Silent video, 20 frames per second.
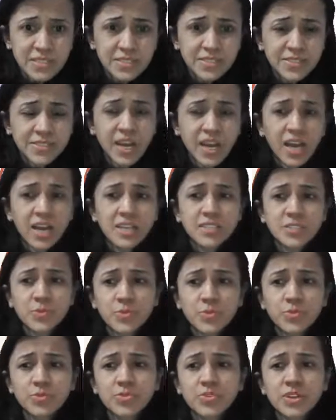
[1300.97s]

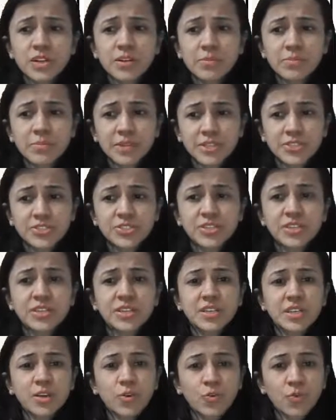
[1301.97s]
transpleural pressure
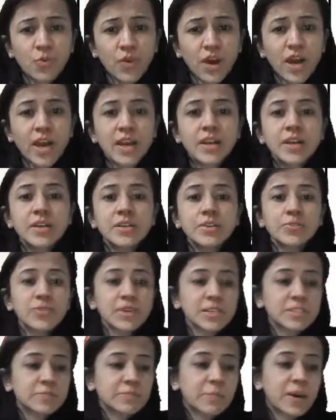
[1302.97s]
required to
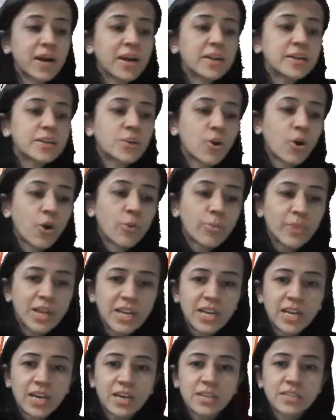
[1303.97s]
expand
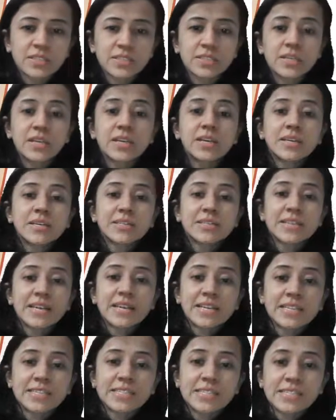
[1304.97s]
normal lungs, that
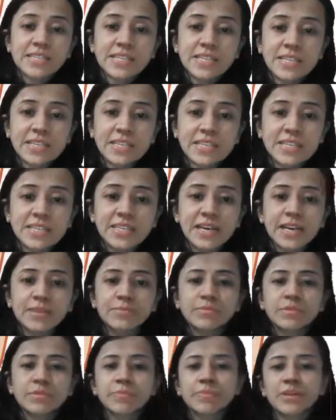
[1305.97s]
is 3
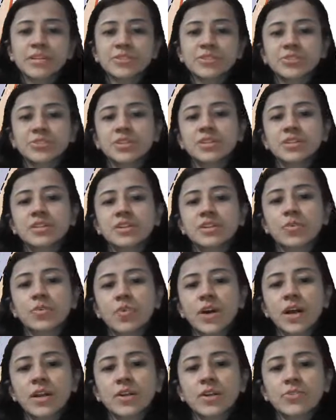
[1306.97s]
times the pressure
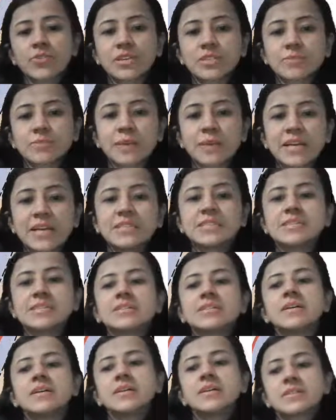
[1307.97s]
required to expand
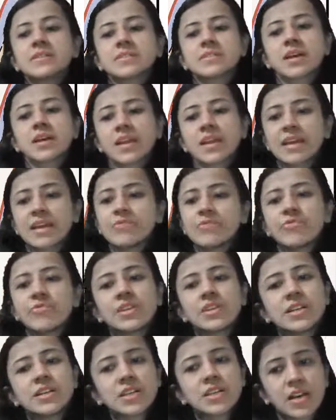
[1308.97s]
saline
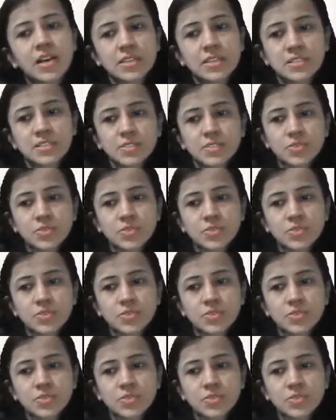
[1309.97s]
filled lungs.